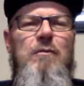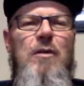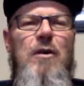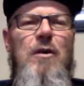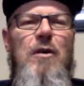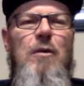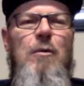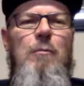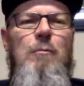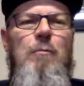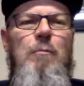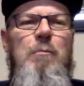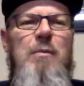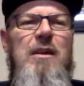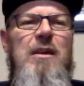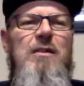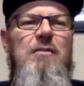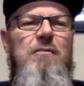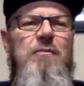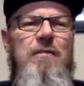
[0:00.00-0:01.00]

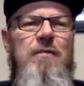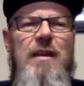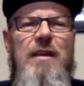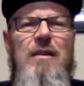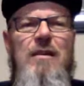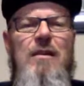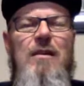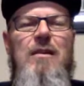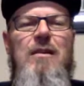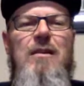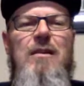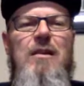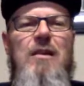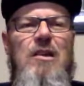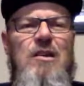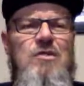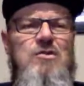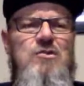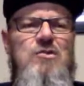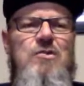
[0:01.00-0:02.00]
from being
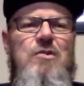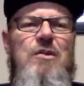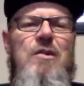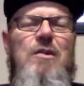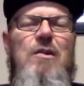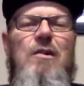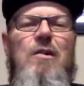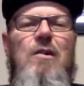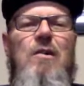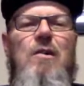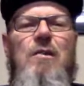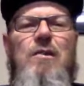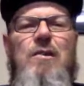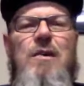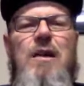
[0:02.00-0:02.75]
fatally injured in a car